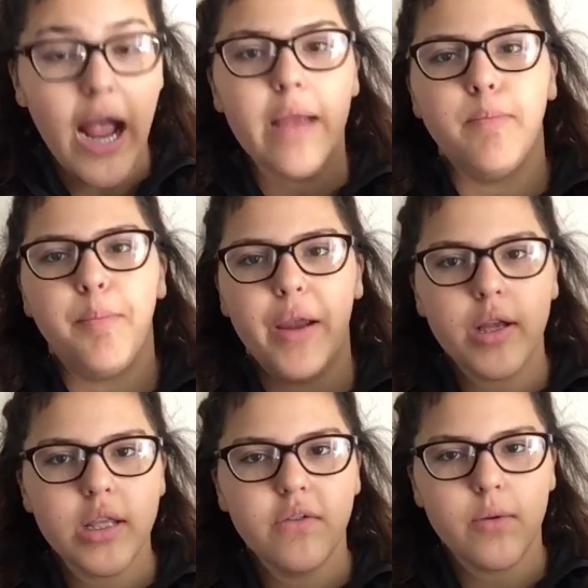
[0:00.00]
I
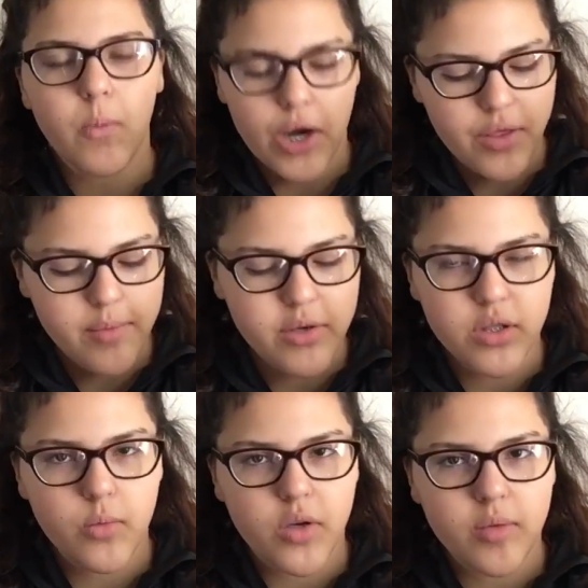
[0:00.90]
barely even wear them. I
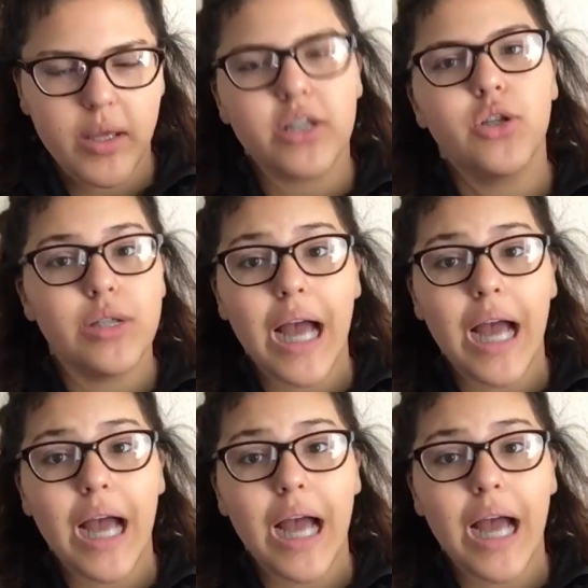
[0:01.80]
only wore them like 2